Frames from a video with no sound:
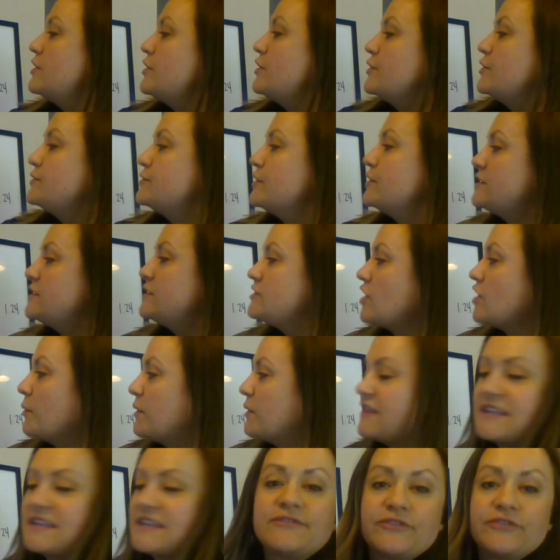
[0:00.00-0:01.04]
So let's start with
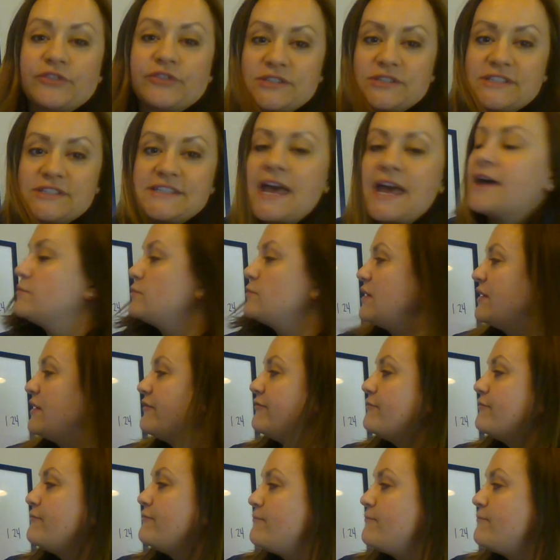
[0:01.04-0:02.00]
this first set. We have